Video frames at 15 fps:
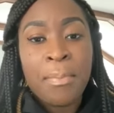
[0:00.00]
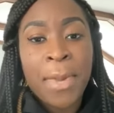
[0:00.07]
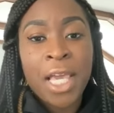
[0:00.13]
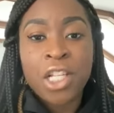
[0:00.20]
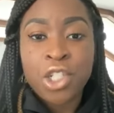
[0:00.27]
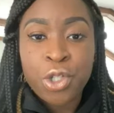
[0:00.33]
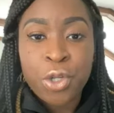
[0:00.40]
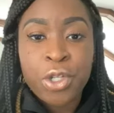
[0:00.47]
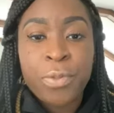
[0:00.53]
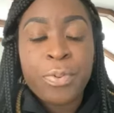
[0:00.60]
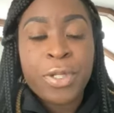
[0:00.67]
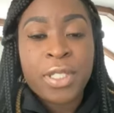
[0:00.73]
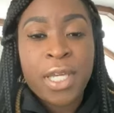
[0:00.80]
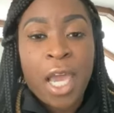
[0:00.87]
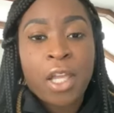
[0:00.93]
make sure you
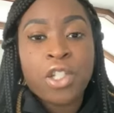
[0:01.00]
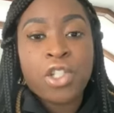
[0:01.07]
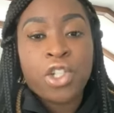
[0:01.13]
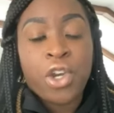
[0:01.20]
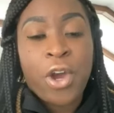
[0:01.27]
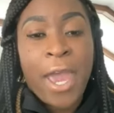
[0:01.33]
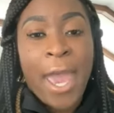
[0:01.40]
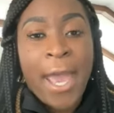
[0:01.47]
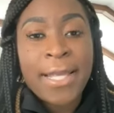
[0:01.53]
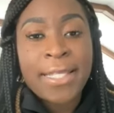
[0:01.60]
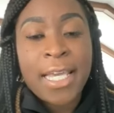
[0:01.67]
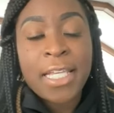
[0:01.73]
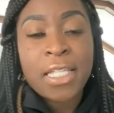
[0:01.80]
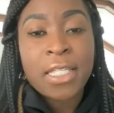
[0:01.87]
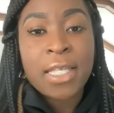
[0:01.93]
protect your
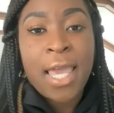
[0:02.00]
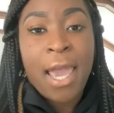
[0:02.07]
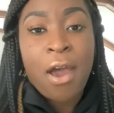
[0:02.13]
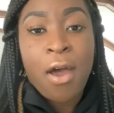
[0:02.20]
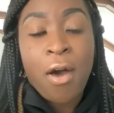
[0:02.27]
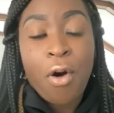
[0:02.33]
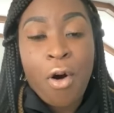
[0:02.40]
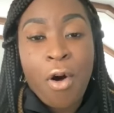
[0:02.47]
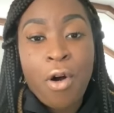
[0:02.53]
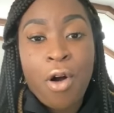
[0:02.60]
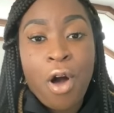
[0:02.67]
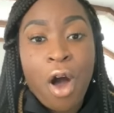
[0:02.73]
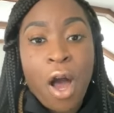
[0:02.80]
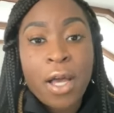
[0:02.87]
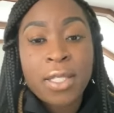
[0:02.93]
assets at all
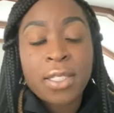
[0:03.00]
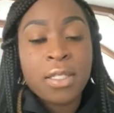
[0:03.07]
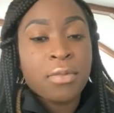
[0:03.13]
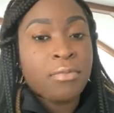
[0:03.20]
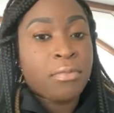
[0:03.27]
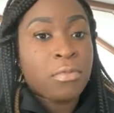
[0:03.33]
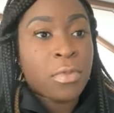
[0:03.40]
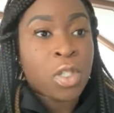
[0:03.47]
costs.